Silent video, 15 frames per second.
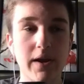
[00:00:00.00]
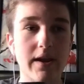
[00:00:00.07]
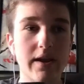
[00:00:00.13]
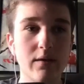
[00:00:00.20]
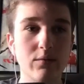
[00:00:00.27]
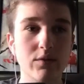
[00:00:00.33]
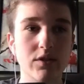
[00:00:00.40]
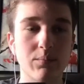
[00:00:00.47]

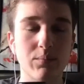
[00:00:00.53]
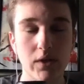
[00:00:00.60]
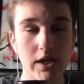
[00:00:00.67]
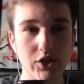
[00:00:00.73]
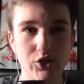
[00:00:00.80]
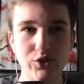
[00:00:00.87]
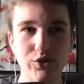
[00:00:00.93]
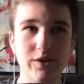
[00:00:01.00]
It was a
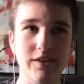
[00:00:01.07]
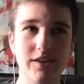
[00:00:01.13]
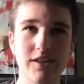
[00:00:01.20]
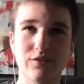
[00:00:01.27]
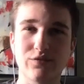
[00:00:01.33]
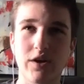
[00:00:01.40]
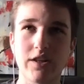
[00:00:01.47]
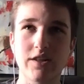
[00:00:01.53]
pleasure. It's
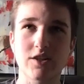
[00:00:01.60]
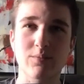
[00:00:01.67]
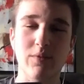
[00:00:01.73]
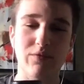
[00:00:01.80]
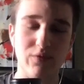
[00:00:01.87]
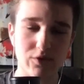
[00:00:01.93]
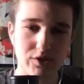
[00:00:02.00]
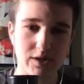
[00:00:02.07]
funny, this is
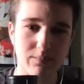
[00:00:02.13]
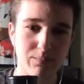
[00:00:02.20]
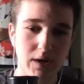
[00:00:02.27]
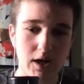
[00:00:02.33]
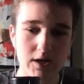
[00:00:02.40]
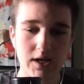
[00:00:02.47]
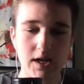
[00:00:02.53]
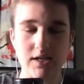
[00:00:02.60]
my first
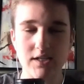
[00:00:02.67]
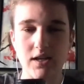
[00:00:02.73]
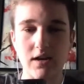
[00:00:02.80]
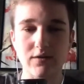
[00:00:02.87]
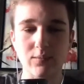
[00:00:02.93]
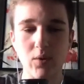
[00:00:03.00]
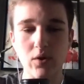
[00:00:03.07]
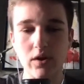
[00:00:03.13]
podcast that I've
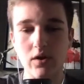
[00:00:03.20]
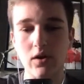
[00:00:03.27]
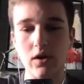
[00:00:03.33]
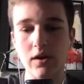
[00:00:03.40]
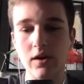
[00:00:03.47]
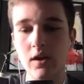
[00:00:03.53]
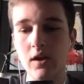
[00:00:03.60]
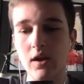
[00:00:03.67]
spoken on,